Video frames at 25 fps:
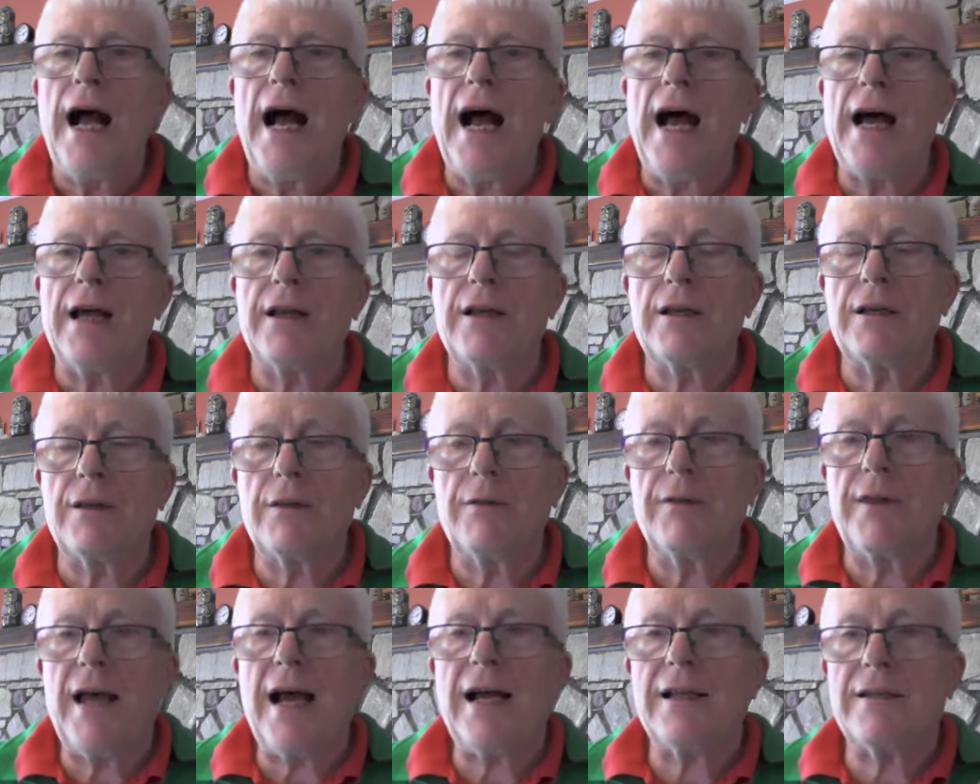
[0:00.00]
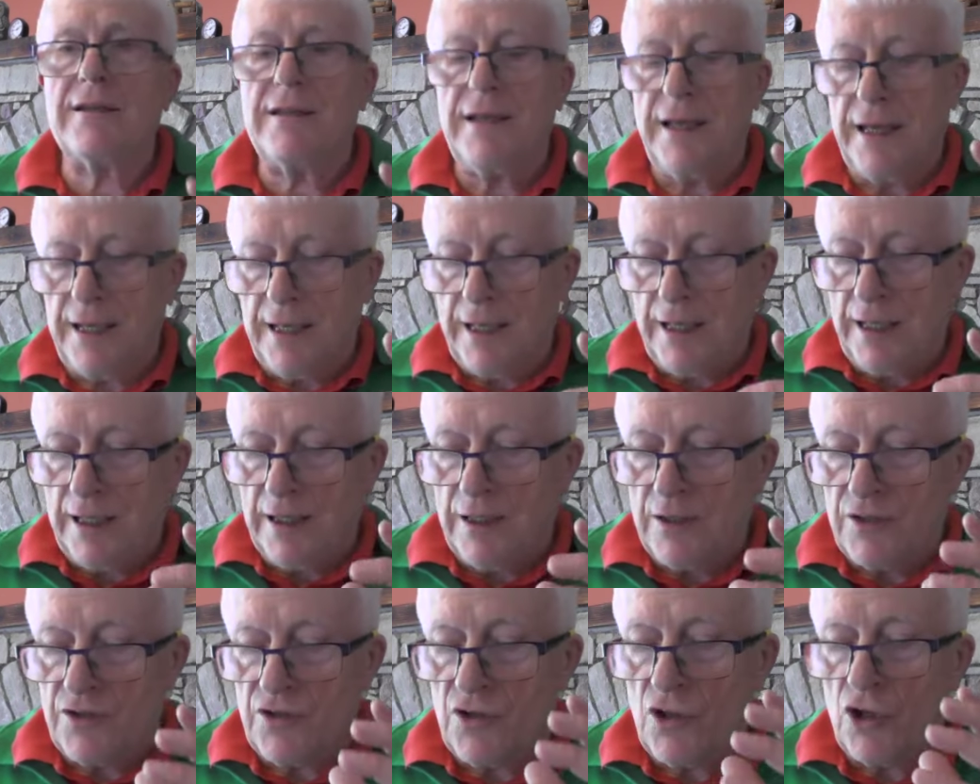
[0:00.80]
And that
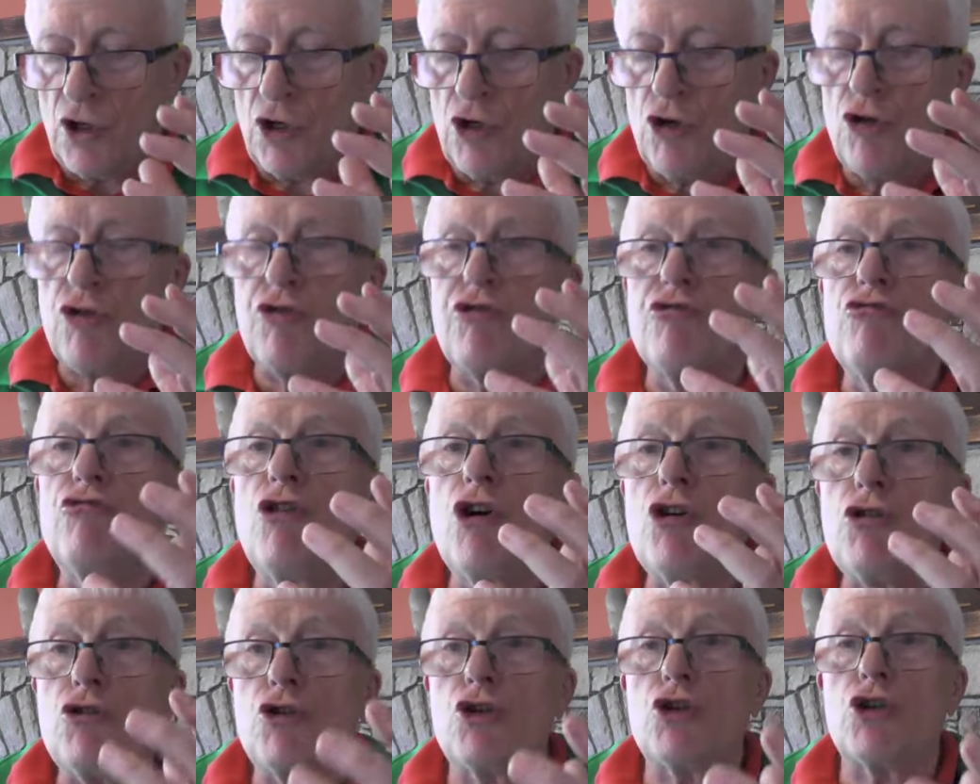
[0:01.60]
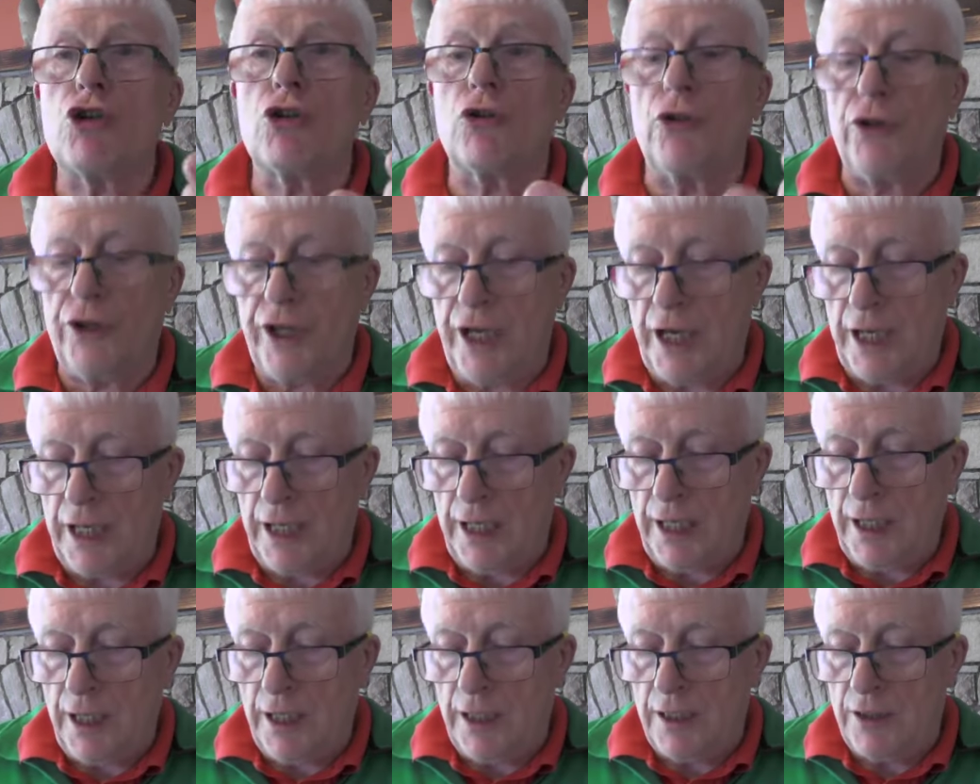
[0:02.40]
is the crucial
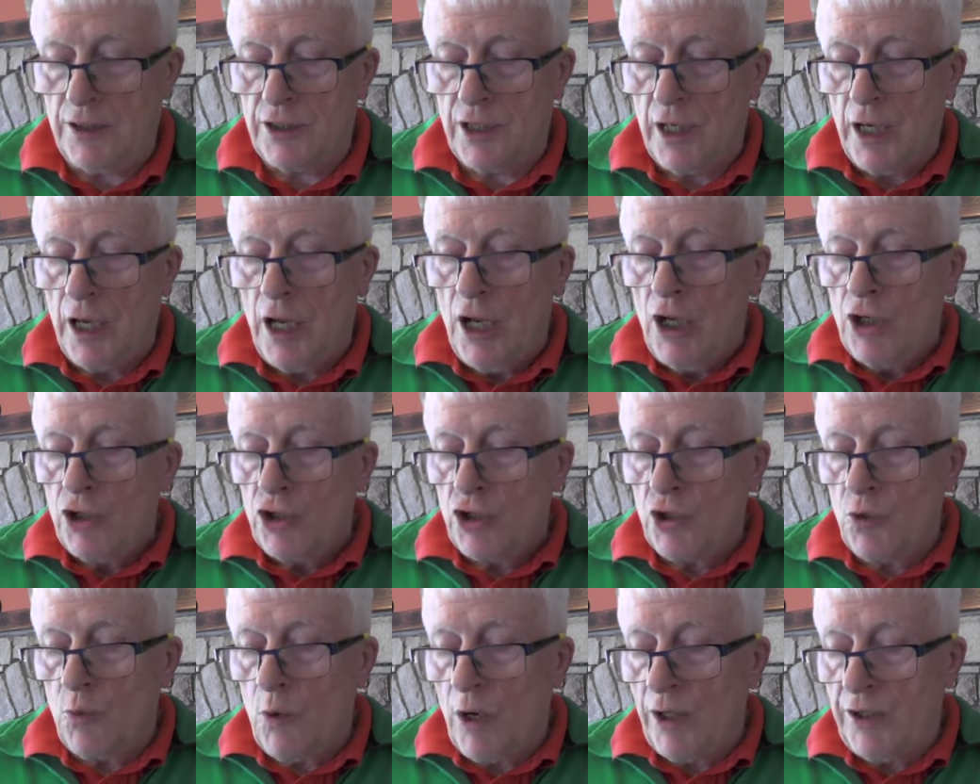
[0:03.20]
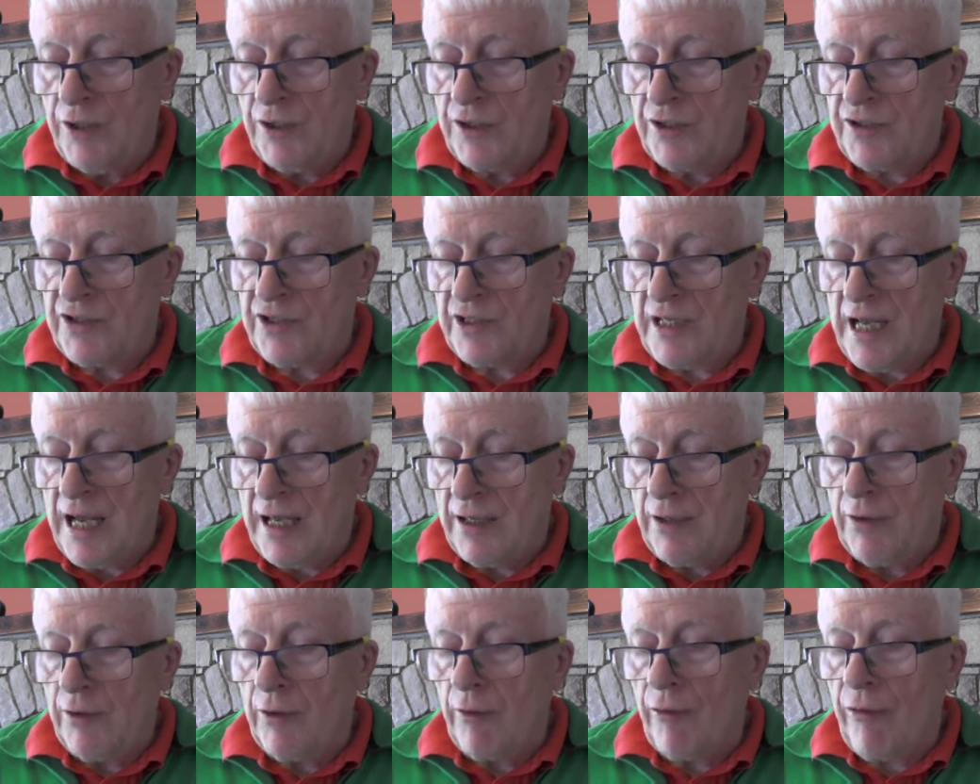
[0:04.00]
need to
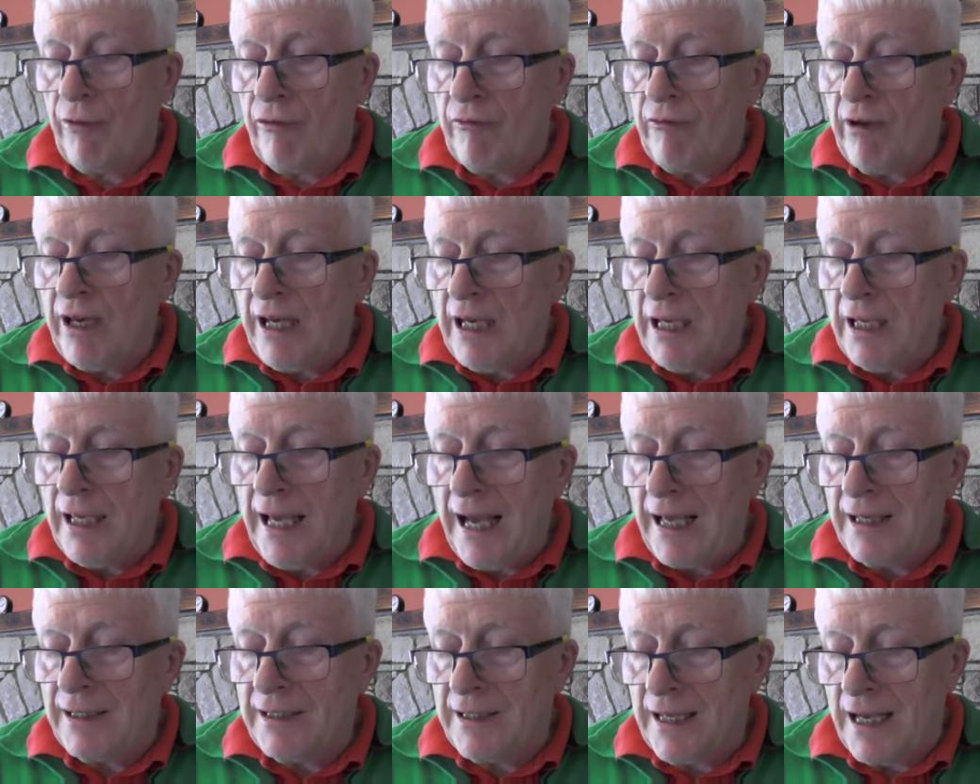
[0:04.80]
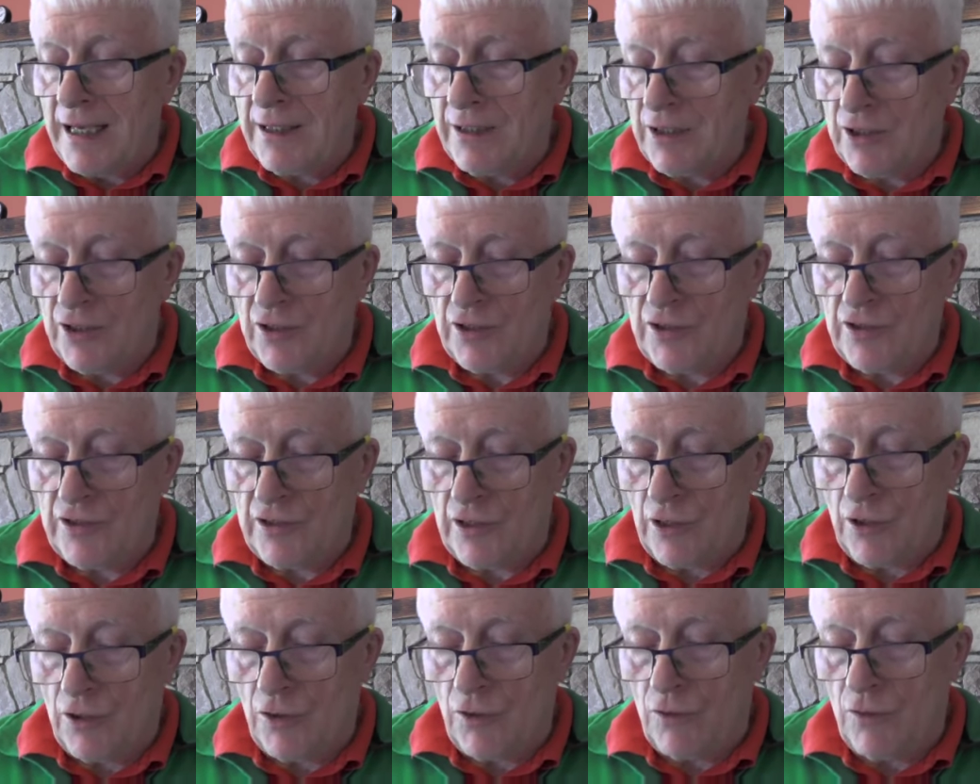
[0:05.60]
understand the three Gandhanta
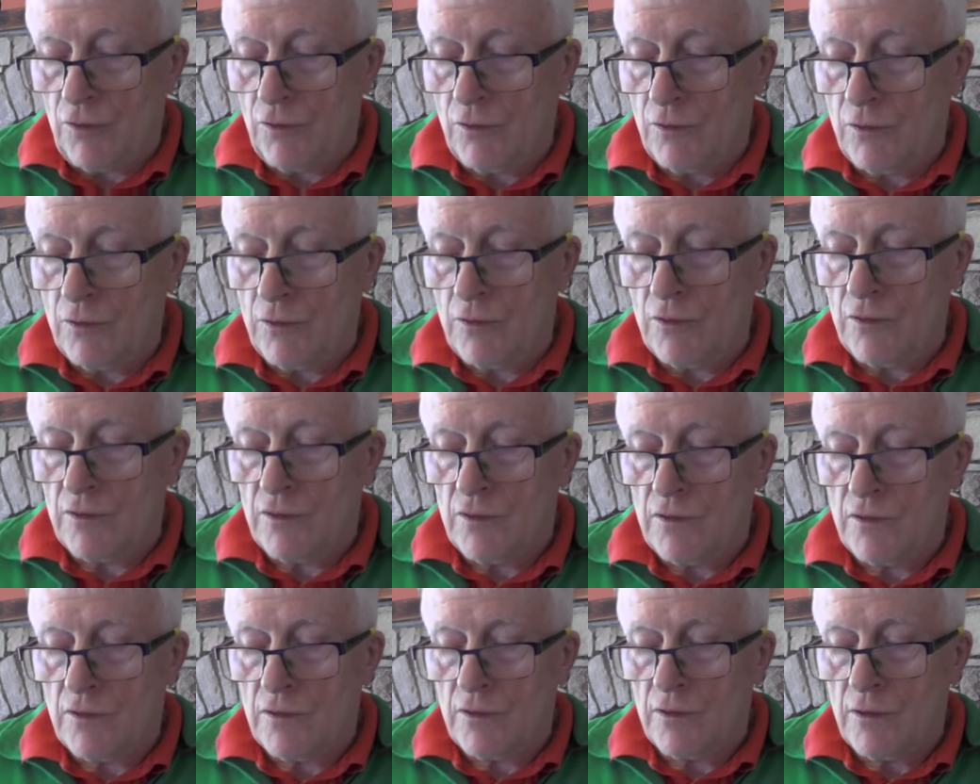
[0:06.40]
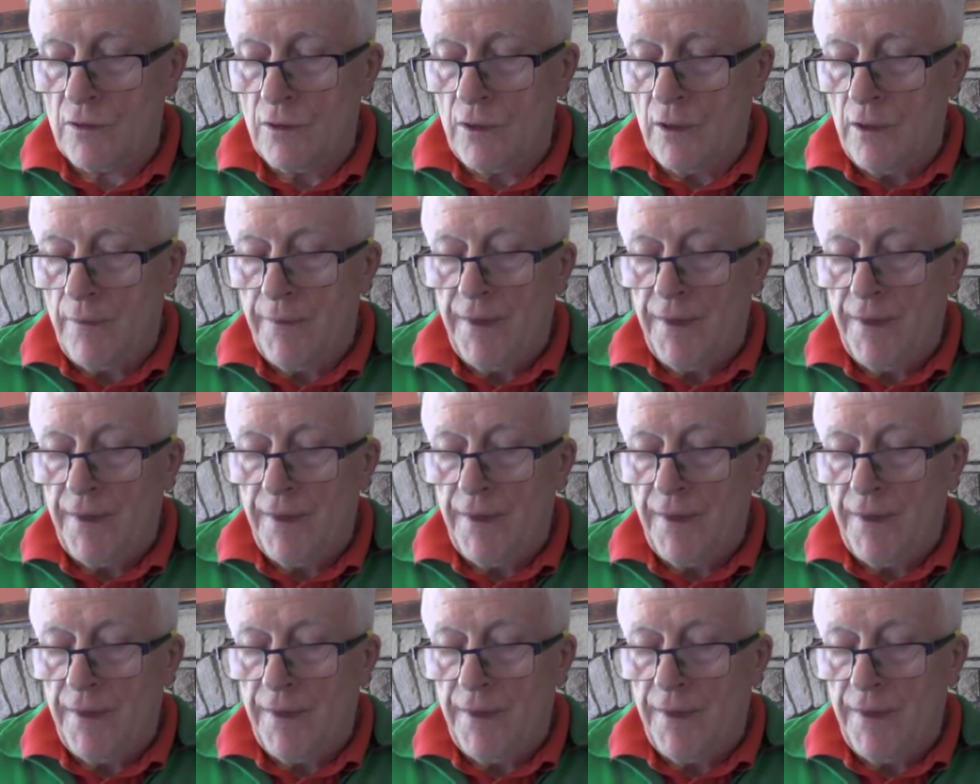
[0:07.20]
zones